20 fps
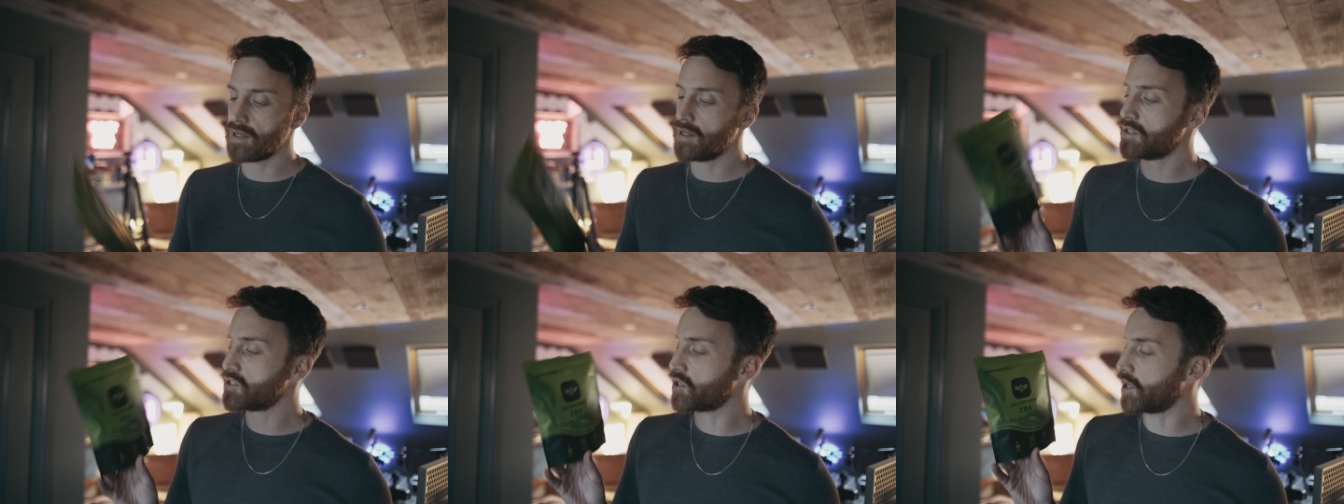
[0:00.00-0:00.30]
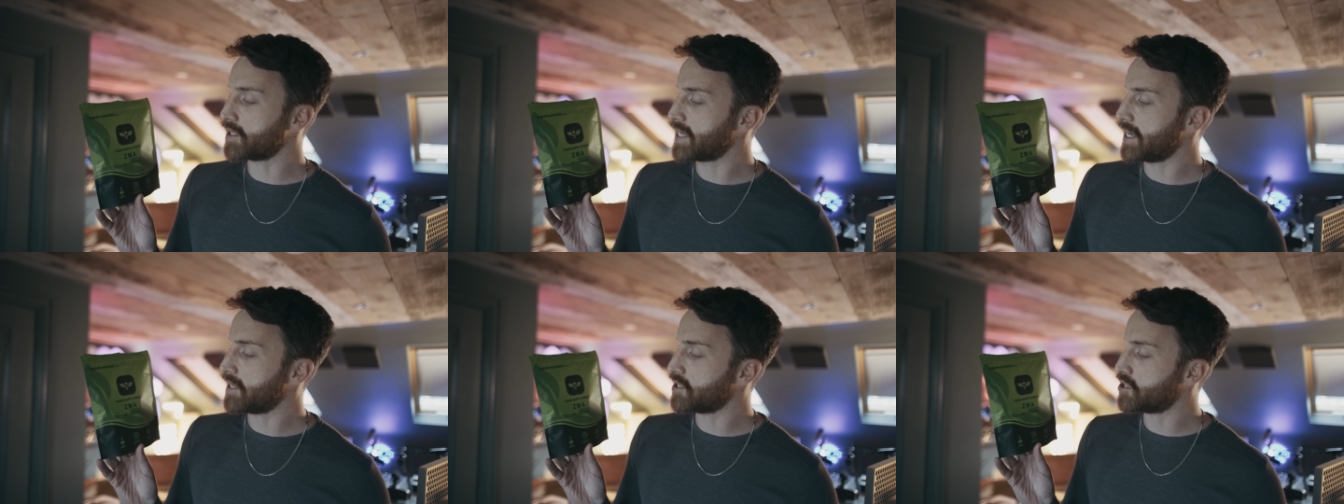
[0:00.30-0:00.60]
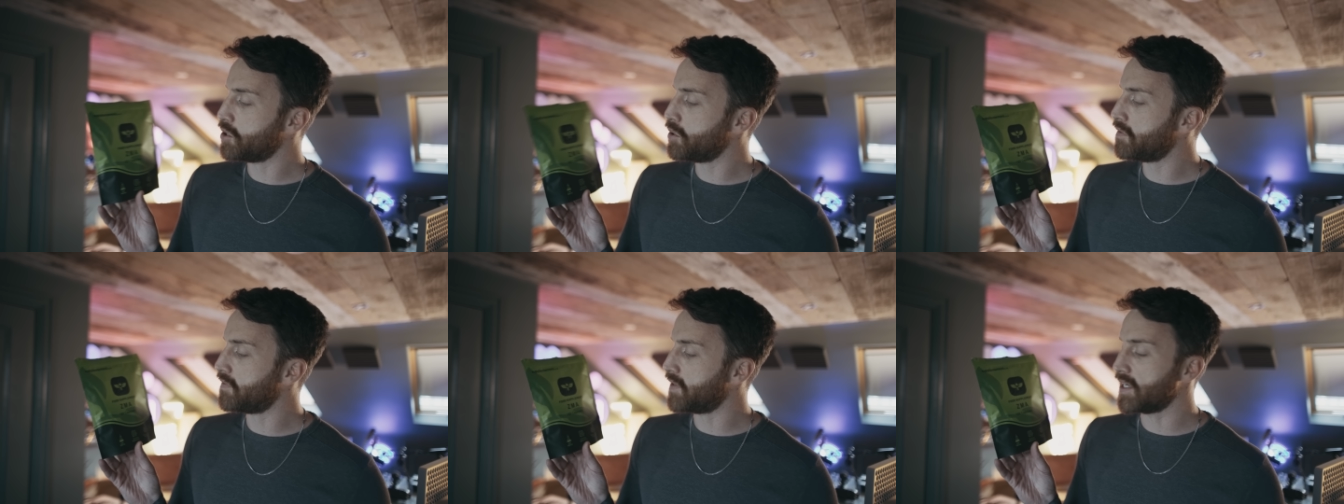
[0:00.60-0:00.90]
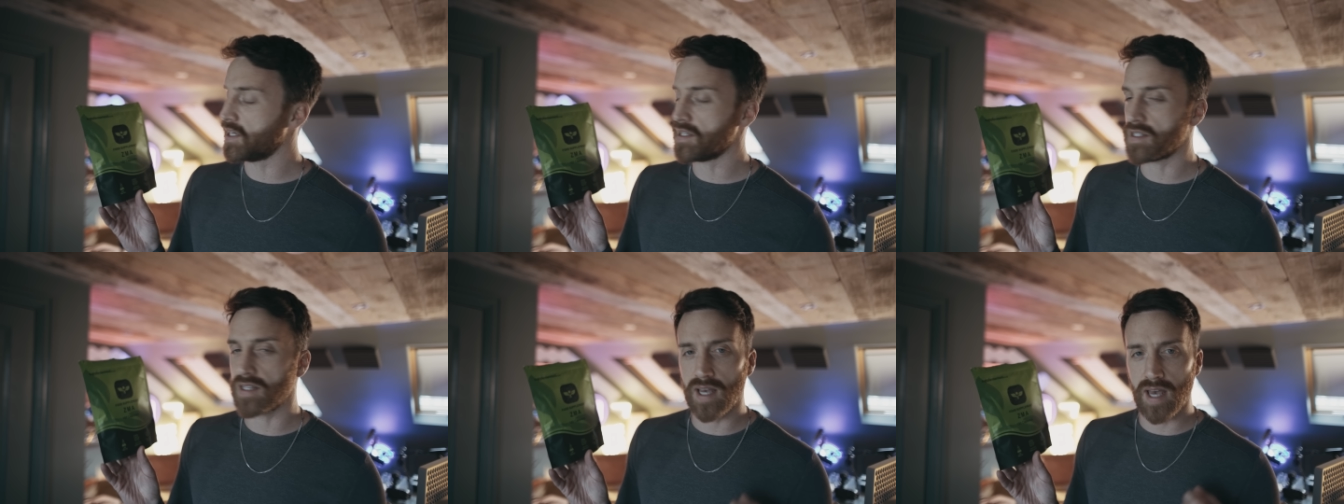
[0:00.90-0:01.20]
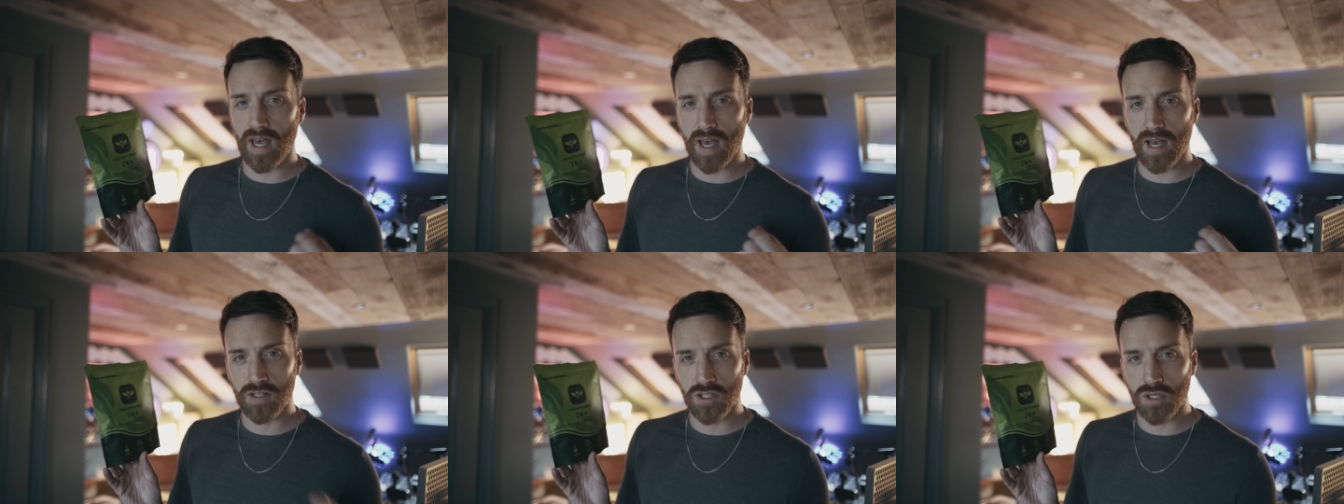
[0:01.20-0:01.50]
So I take two of these,
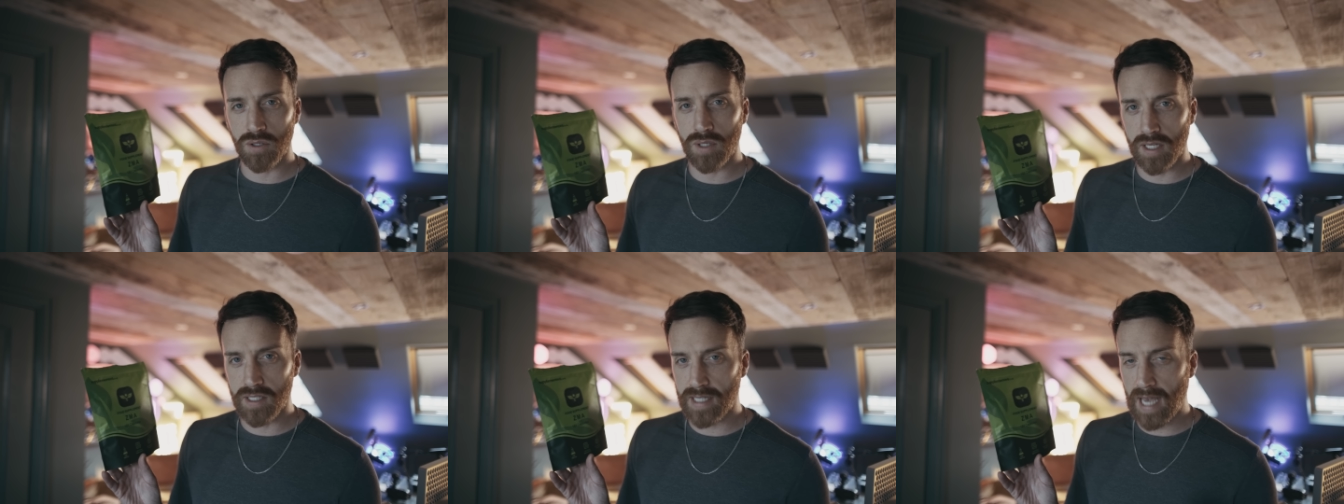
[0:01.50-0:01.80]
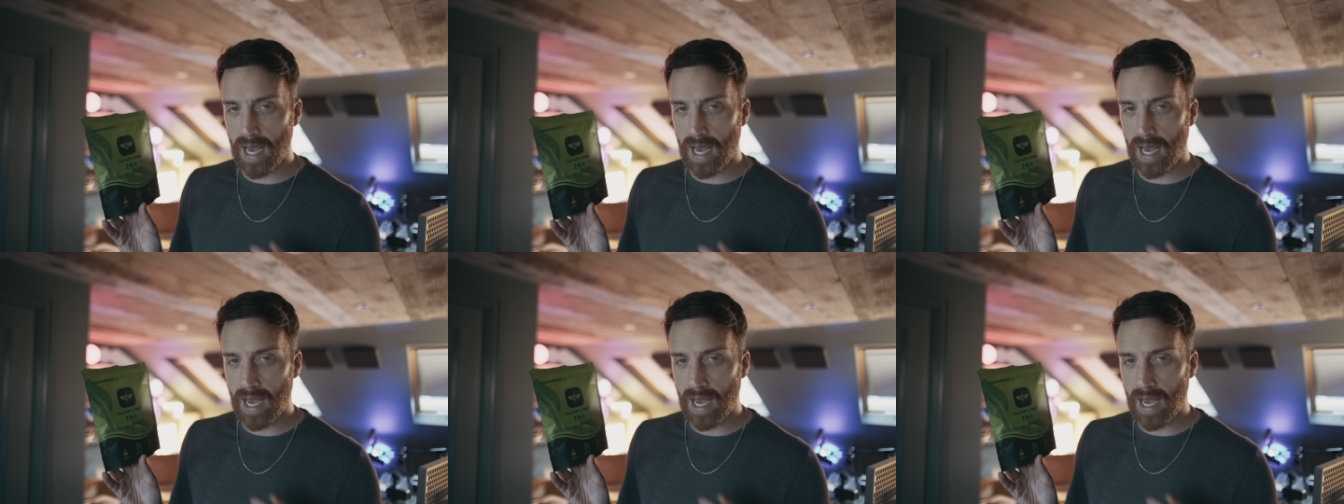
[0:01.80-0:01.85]
uh, two of these